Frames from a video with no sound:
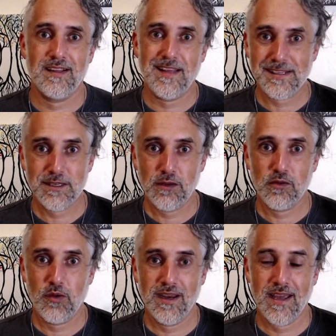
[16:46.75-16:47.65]
That's not the
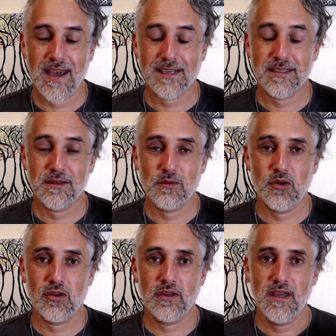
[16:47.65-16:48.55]
way to act in the
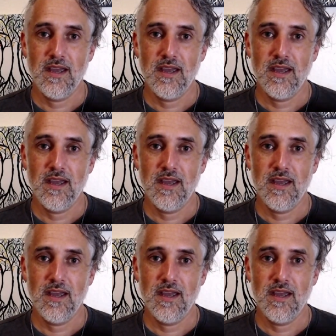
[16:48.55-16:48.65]
world.